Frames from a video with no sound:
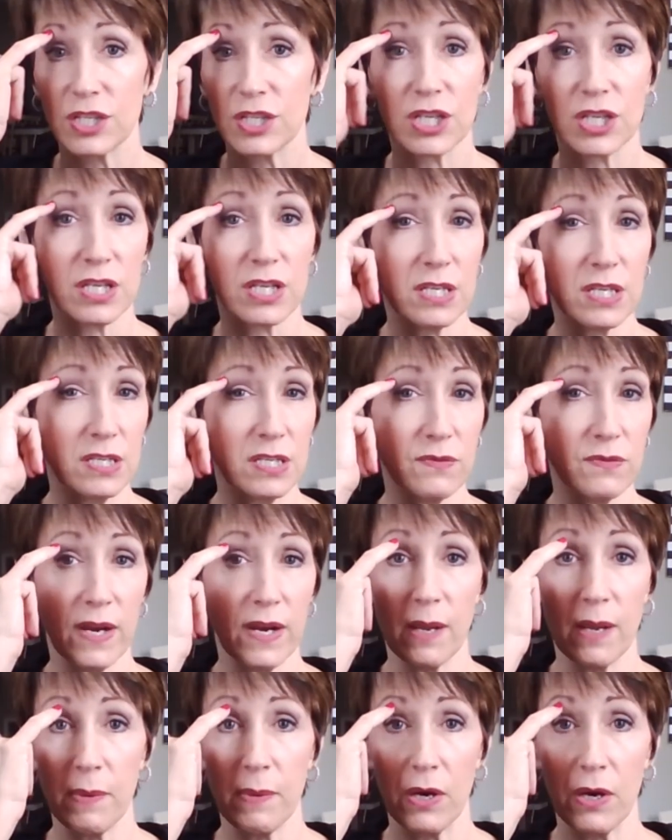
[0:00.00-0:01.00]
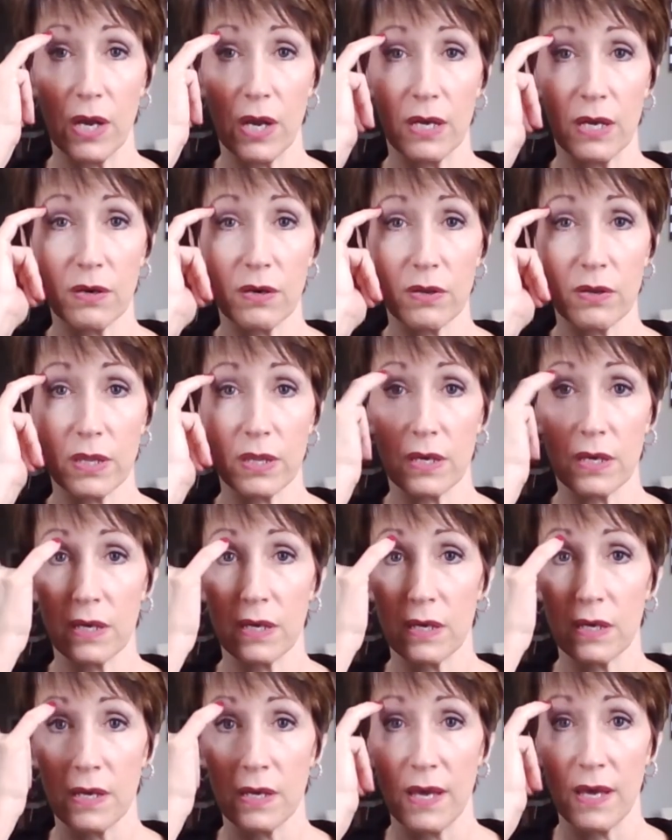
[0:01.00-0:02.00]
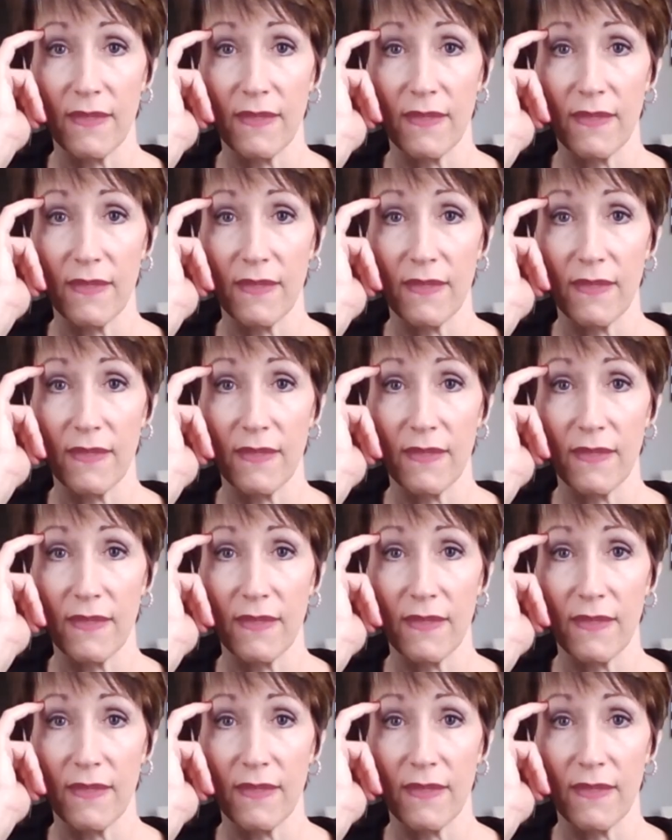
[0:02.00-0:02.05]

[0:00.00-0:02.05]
just right up here under the